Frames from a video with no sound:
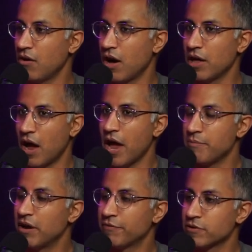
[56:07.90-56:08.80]
I, I
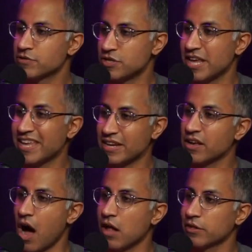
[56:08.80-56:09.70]
had my first steak in
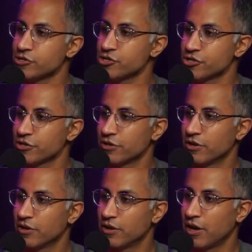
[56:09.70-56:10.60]
college,
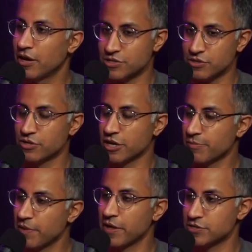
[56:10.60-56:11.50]
Wow. and I still think
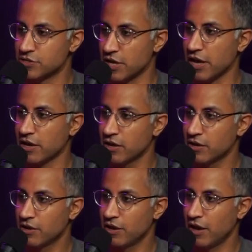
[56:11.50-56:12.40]
about that steak
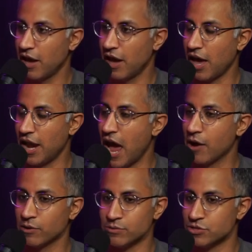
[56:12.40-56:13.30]
wow. and
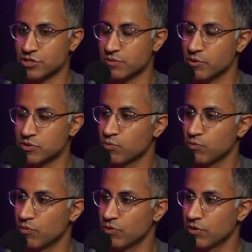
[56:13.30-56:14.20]
how it was just the you most. feel
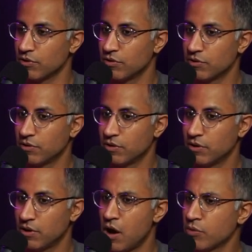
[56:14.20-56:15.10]
guilty?
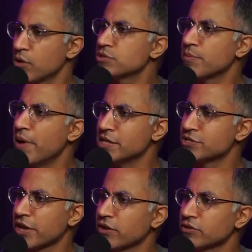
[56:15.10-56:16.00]
oh, there was
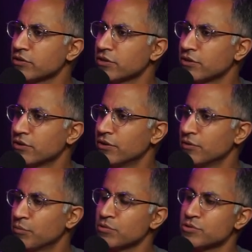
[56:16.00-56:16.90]
immense guilt,
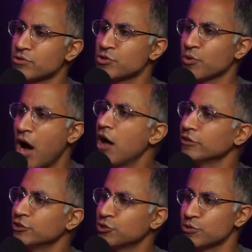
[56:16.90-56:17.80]
mm. but it was also
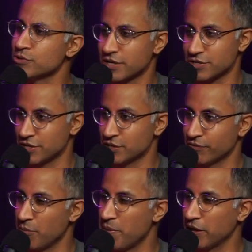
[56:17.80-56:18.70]
college, so there was like a sense
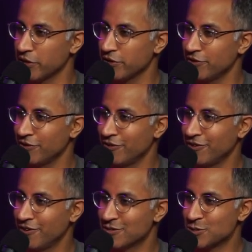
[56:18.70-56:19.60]
of rebellion.
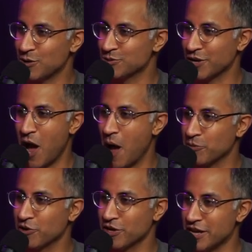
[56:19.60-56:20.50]
Wow. wow so I was like, I'm
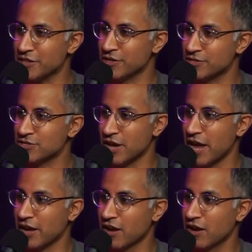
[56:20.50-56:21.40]
gonna eat this steak.